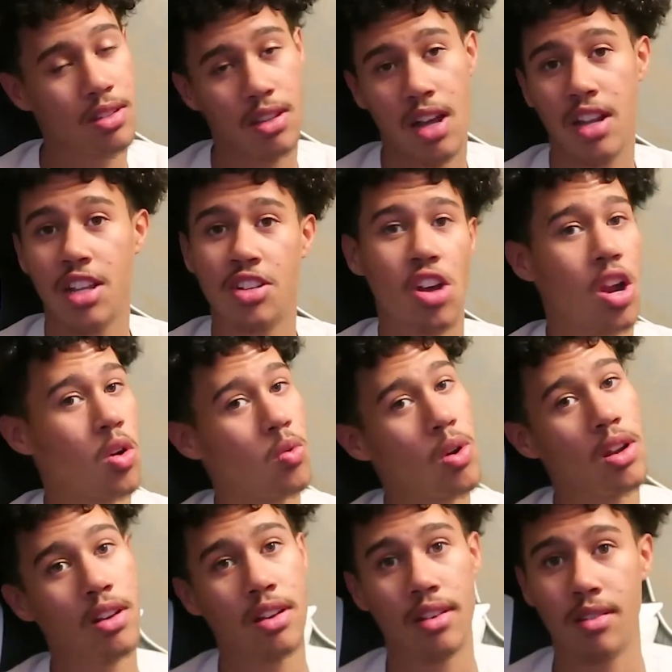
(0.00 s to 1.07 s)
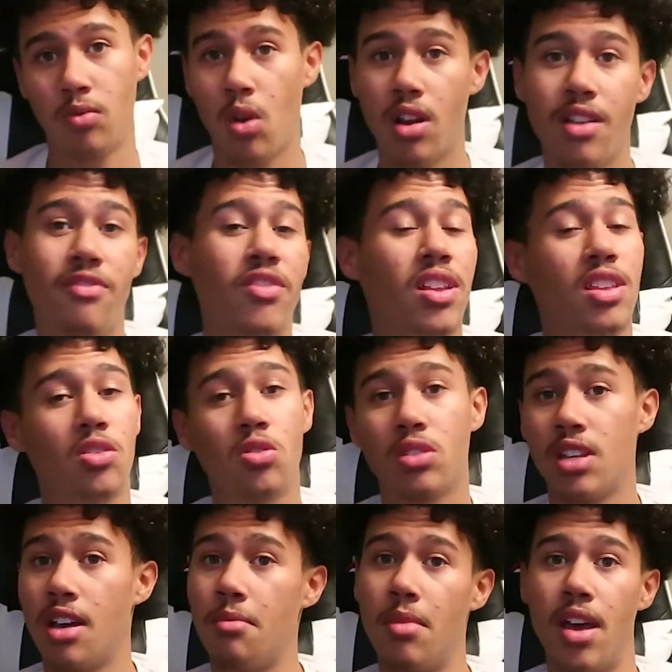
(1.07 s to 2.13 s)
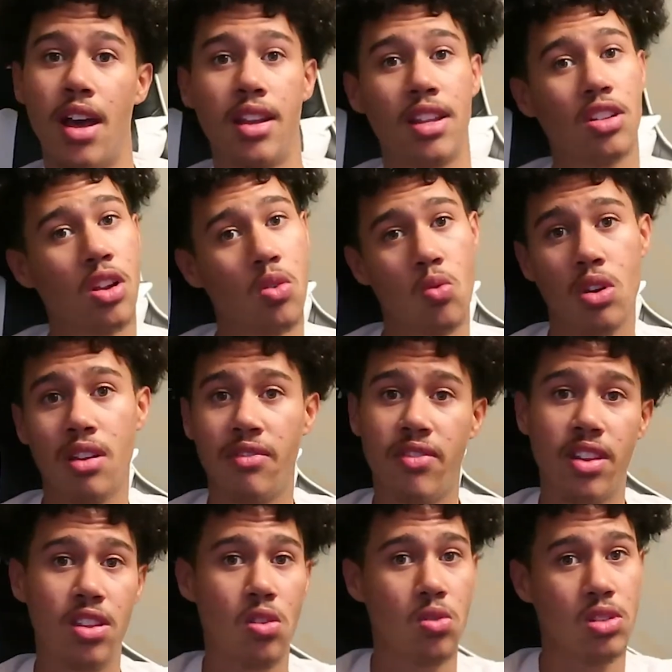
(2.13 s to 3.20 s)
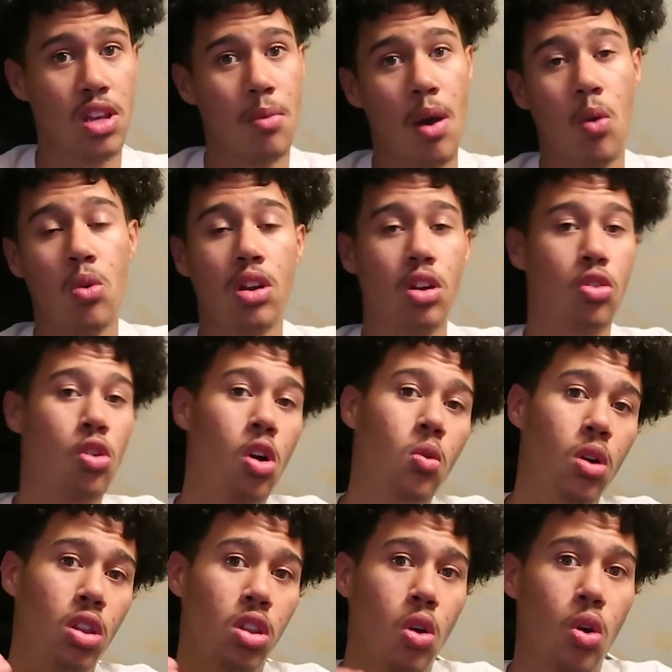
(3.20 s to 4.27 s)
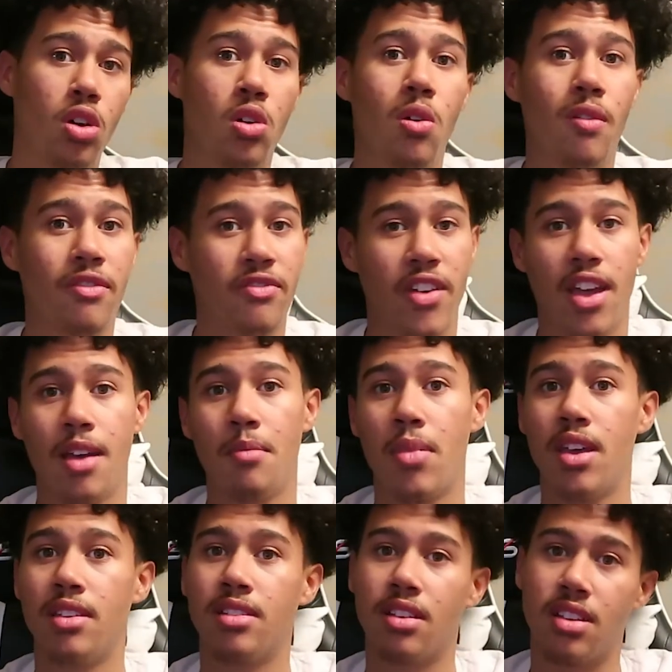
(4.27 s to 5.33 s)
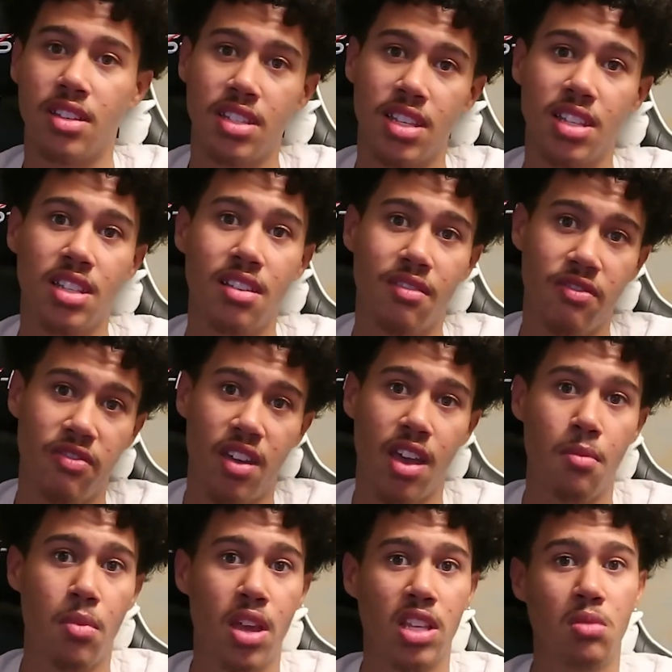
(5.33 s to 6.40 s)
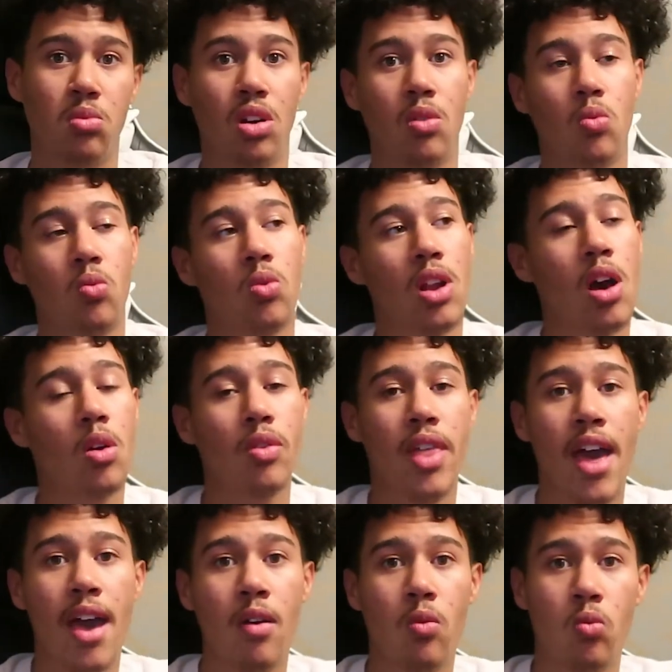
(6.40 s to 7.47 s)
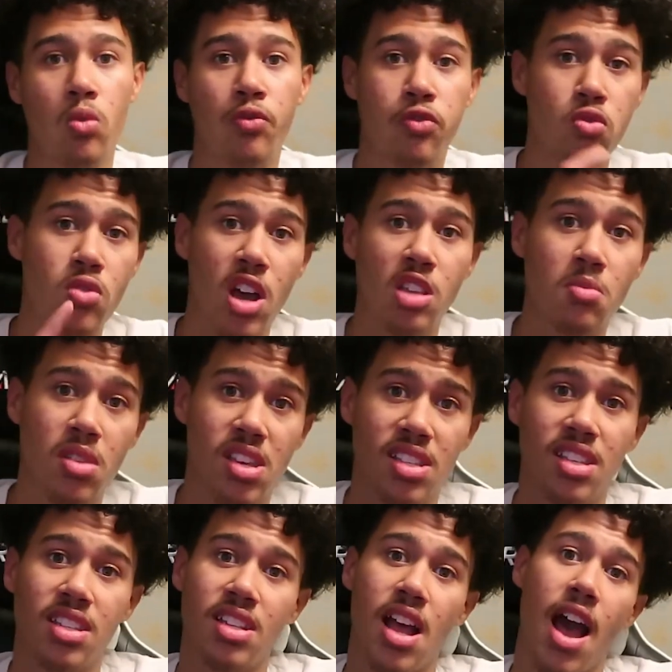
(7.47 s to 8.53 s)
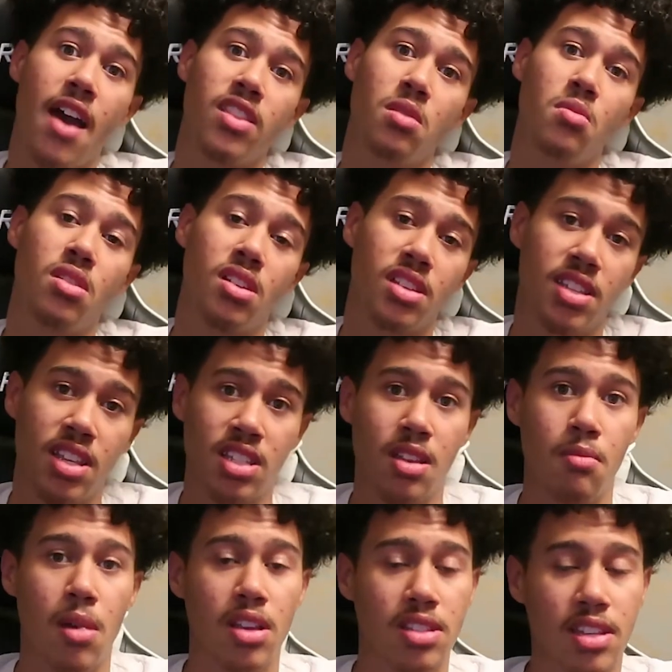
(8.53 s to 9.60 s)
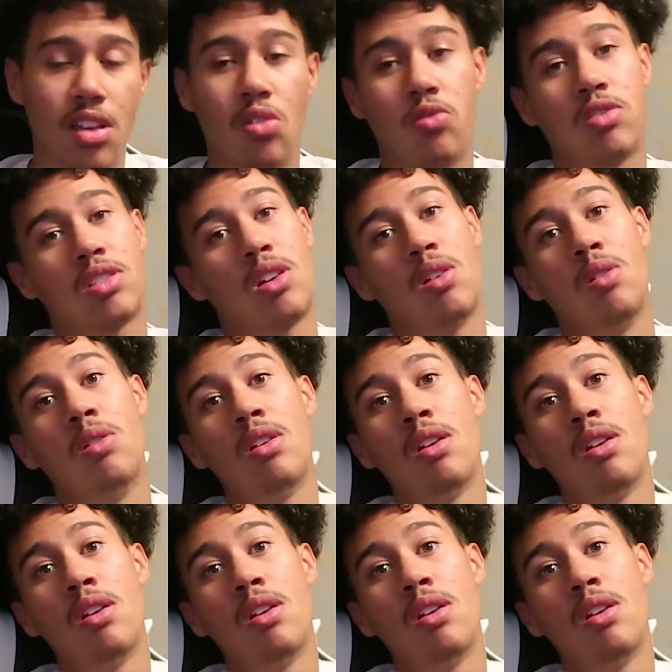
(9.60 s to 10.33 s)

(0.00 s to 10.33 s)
I need y'all to run the videos up, man. I need y'all to run the videos up. I want to grow a loyal fan base, a consistent fan base. But without that, with you guys be consistent, I have to be consistent myself. So